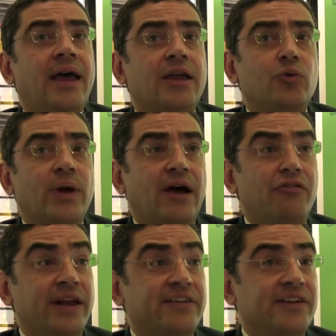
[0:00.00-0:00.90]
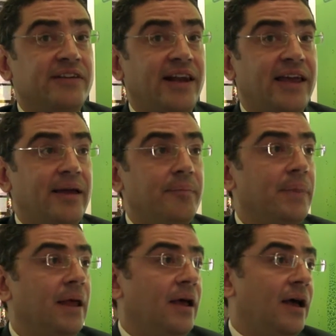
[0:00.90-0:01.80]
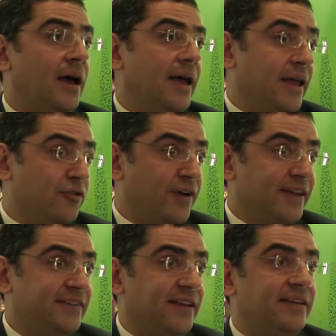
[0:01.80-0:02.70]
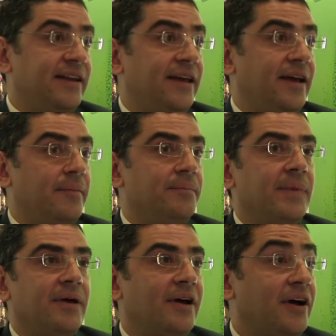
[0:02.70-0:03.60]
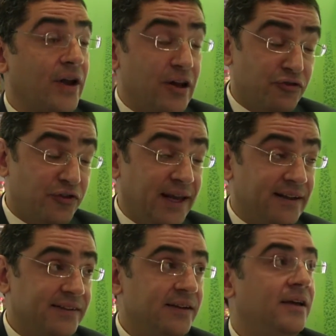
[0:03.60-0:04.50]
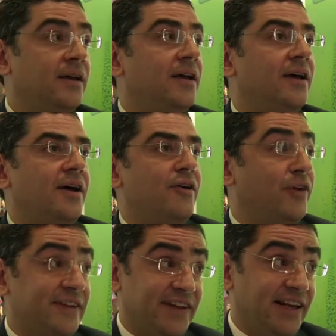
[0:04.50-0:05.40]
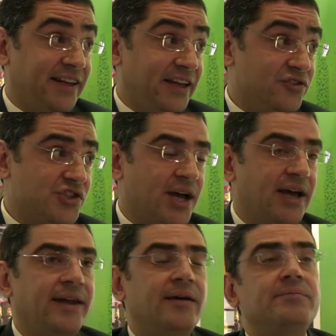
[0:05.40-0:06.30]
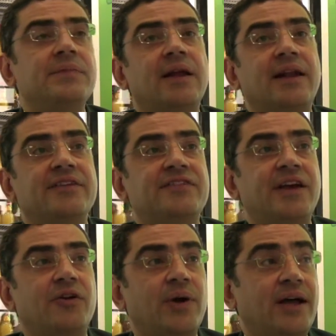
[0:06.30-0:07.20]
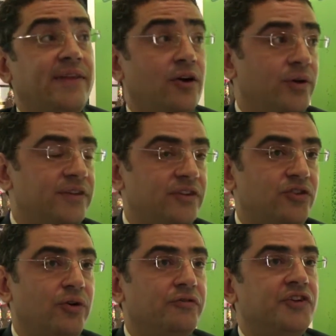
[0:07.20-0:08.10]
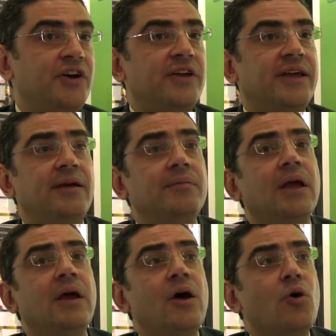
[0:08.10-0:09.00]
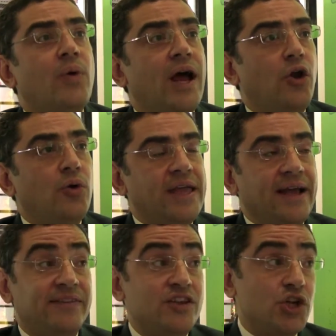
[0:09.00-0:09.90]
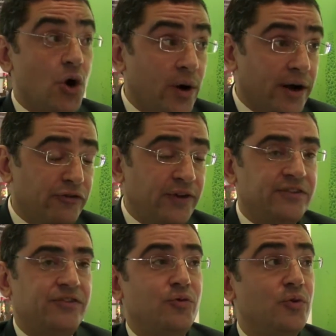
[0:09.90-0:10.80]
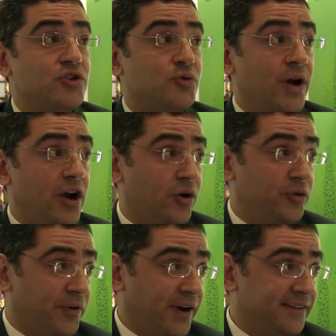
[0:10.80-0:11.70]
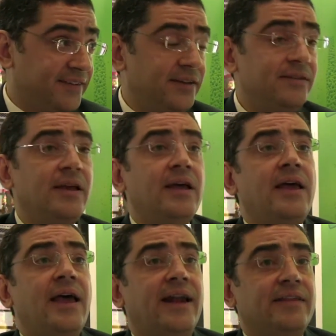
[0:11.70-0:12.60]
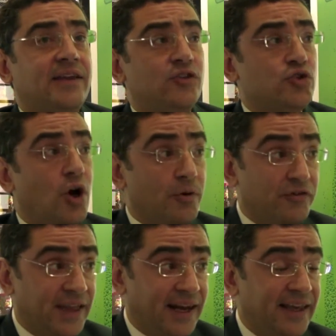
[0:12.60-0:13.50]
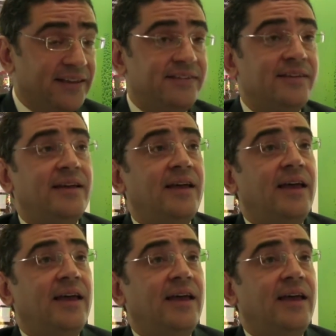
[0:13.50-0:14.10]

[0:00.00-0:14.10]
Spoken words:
and we have recently invested in a greenfield facility in China. Last year we had the acquisition of Turkey. We are looking at the geographies which were not present, and I think top of the list